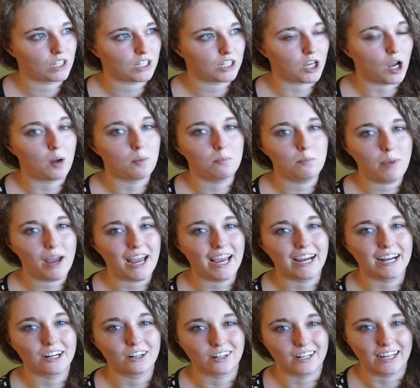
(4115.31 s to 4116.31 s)

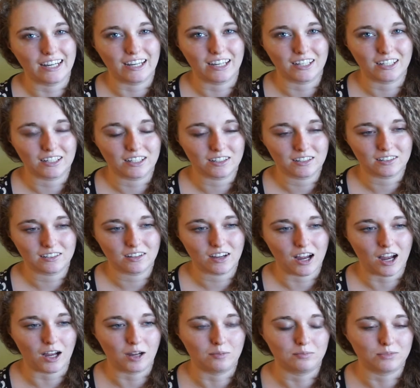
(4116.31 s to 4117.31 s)
comparing
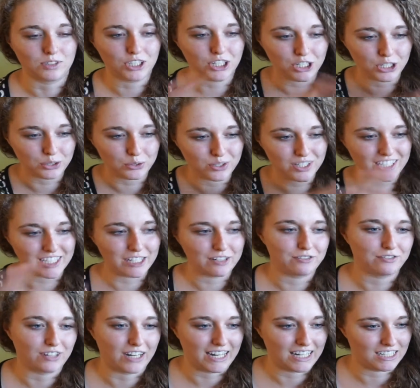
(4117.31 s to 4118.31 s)
um, two
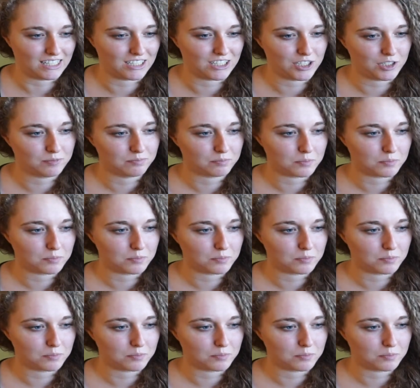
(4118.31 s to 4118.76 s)
different